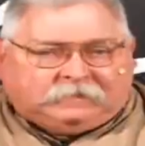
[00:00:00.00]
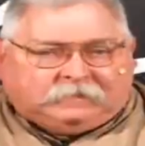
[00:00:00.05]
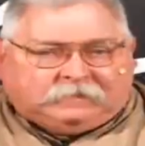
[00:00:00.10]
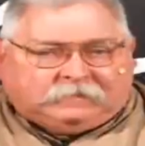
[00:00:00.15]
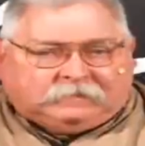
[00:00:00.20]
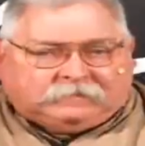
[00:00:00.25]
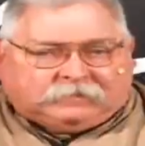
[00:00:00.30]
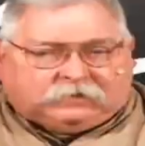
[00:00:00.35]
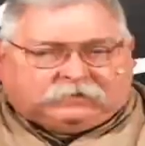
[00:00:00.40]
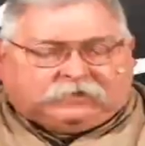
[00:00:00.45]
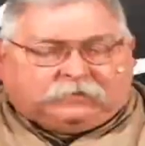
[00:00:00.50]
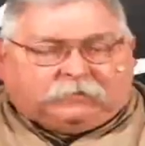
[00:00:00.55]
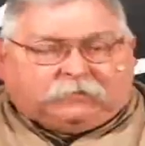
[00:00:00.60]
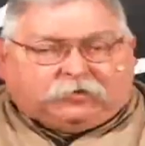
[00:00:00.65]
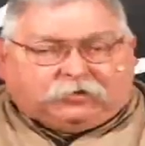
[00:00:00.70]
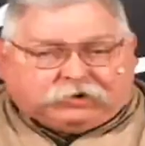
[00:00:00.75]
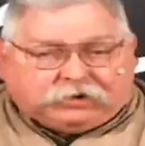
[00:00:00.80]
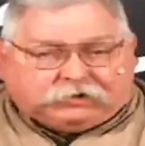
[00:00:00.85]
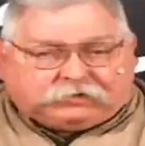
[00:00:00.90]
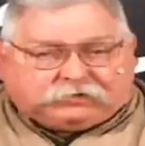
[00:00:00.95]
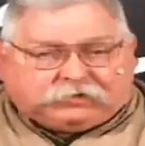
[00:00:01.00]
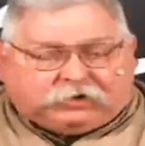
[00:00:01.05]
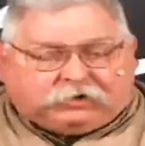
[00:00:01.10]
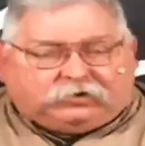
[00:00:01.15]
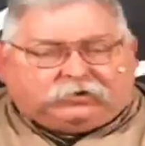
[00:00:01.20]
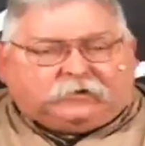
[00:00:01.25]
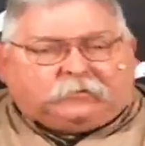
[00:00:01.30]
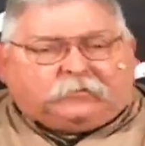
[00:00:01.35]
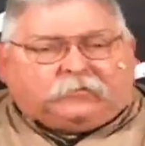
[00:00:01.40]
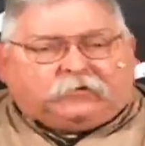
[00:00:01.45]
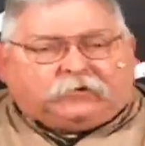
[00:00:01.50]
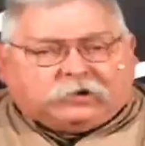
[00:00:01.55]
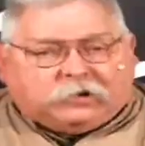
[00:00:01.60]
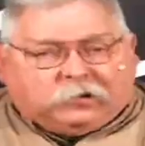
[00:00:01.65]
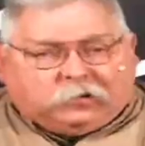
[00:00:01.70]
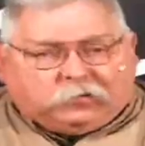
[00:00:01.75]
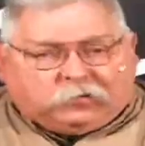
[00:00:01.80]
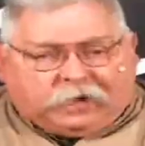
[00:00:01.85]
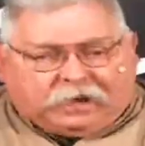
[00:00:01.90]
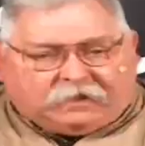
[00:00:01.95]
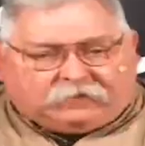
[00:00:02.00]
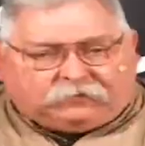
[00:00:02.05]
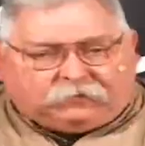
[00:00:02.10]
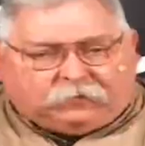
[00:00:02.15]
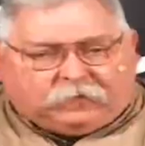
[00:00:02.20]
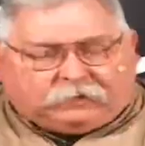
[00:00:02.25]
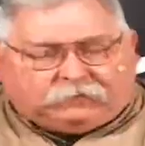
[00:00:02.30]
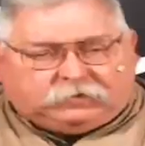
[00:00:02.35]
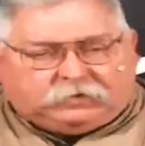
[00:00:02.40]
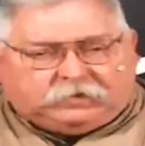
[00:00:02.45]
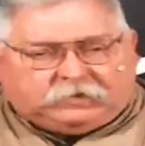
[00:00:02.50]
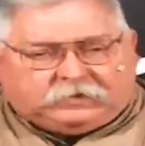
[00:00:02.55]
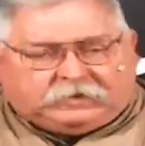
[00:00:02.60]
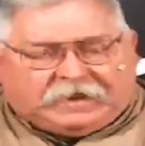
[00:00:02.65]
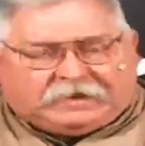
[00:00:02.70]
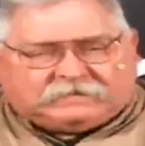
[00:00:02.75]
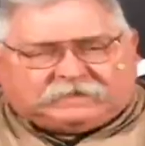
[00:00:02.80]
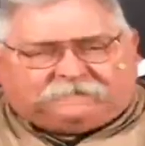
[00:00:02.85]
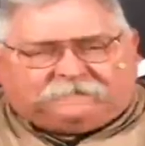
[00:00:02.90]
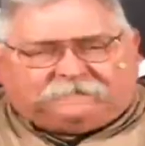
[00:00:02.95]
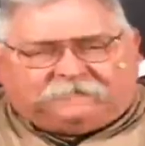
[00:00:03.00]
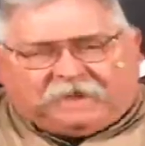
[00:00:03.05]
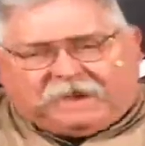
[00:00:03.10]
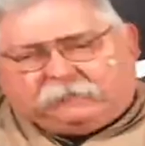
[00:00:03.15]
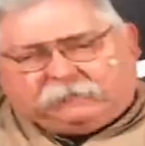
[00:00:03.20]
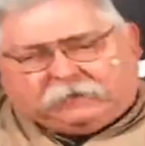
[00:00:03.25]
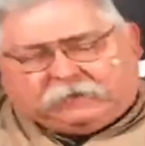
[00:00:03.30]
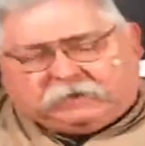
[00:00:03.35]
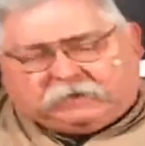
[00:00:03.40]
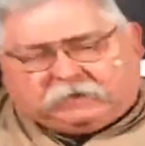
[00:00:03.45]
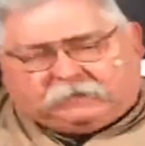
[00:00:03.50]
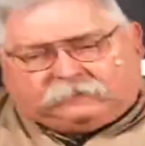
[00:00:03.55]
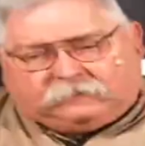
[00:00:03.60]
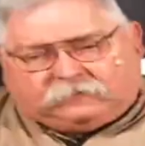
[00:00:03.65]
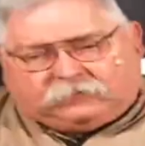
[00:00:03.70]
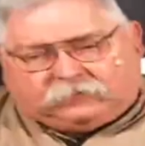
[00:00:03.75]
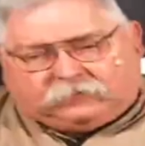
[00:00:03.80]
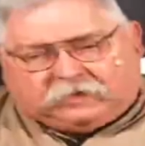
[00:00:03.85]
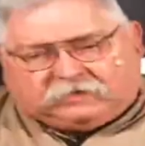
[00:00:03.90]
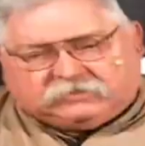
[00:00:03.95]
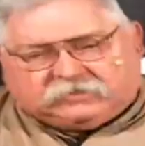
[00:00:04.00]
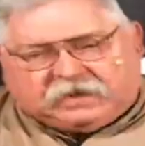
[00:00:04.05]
So the more you turn, the more you're around redwood, and that's a family of trees,